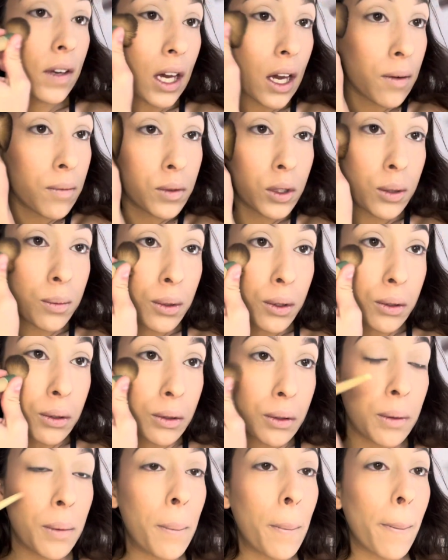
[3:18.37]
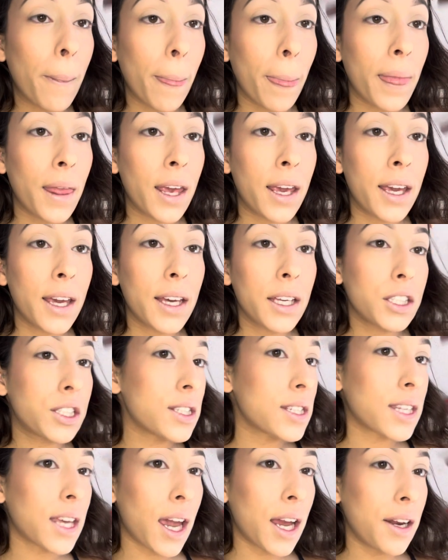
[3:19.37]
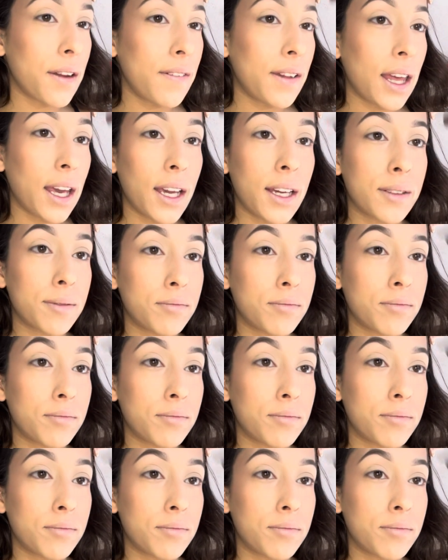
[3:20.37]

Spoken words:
comfortable just kind of like